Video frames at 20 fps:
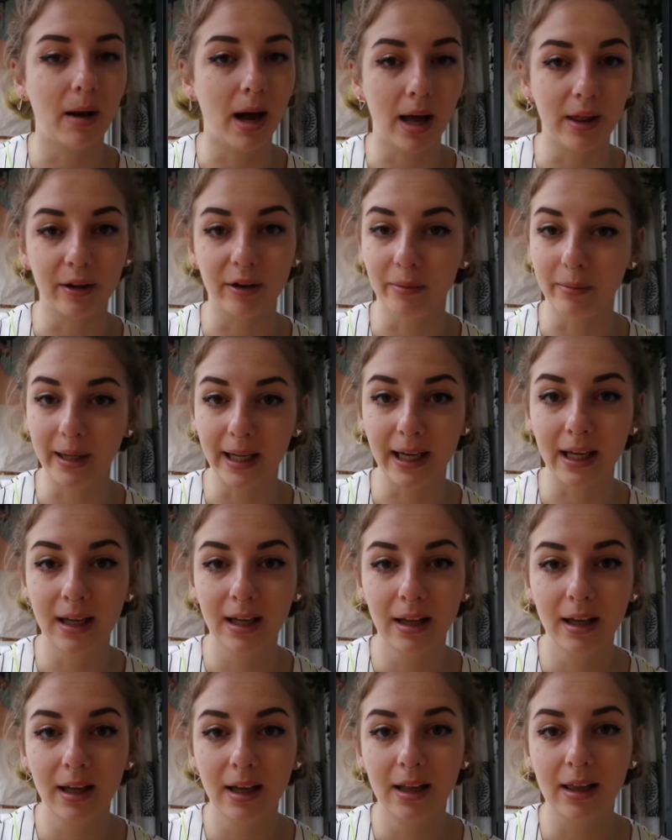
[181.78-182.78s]
bother me,
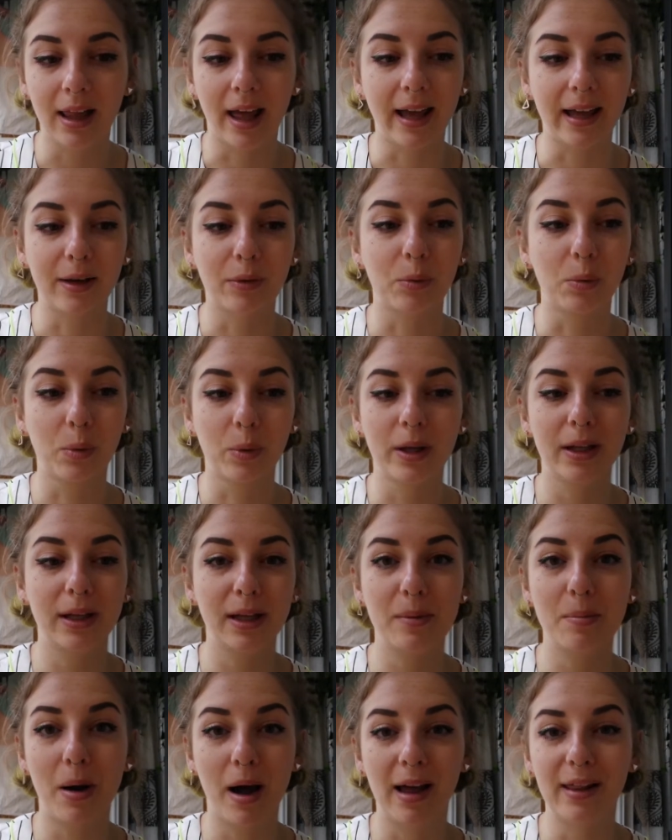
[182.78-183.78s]
like
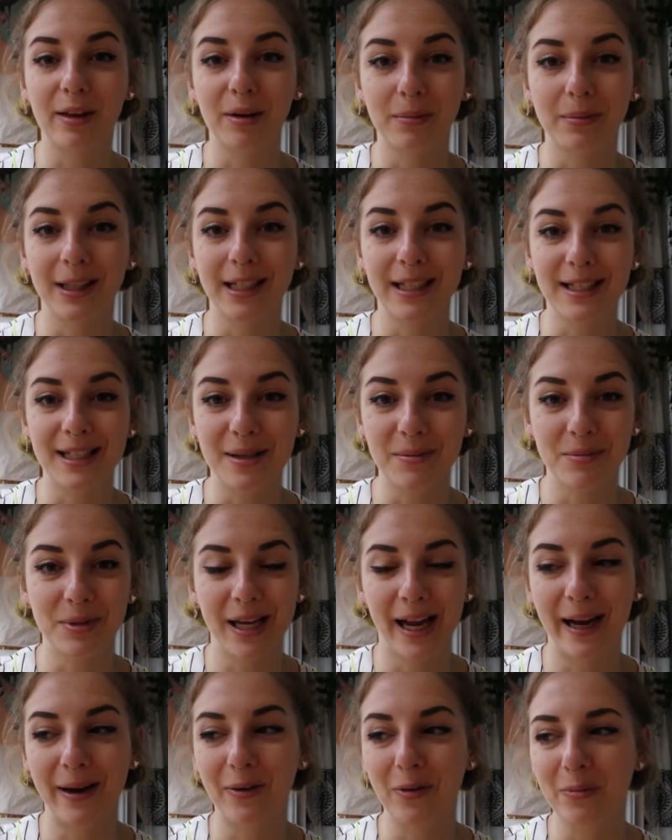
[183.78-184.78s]
really bother me deep
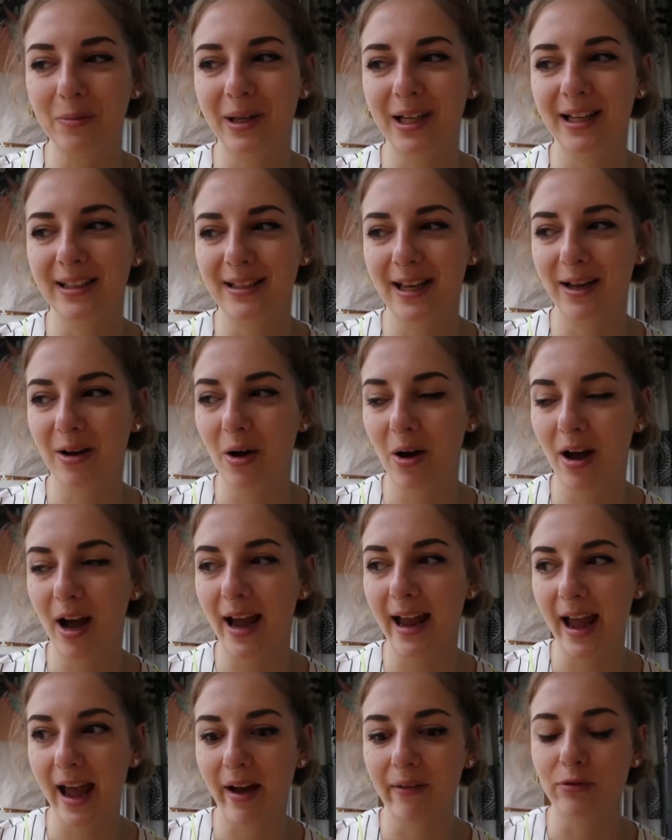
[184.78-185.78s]
down because I
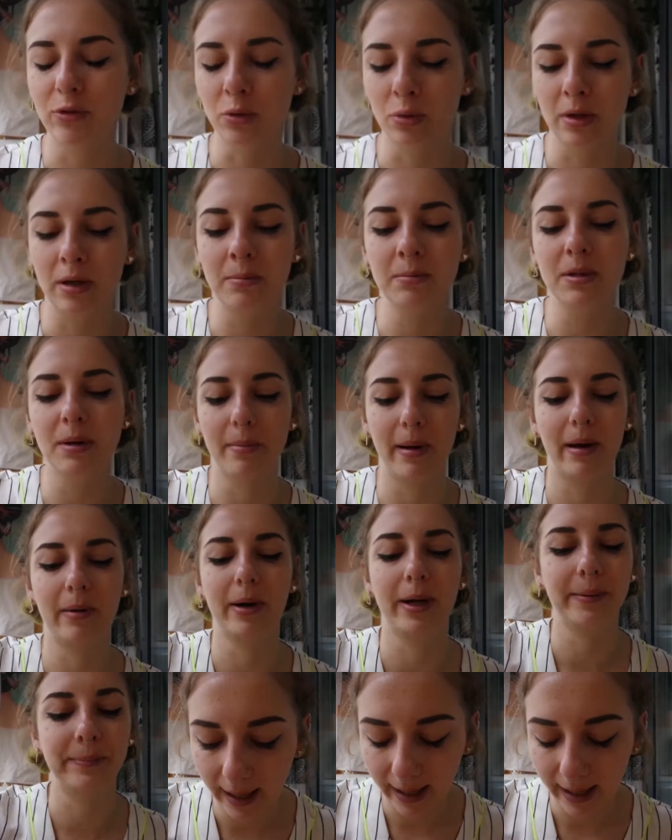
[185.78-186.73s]
I have dreams about it.